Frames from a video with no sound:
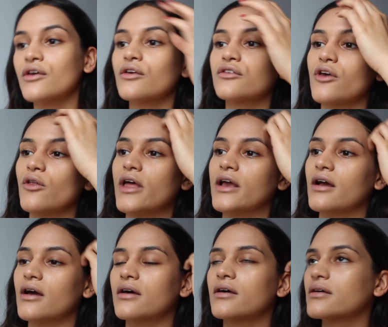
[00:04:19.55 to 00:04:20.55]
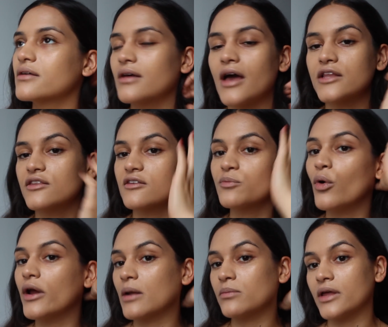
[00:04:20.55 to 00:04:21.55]
so like at this
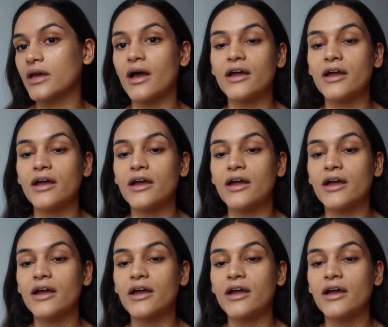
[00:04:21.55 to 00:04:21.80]
point I'm like,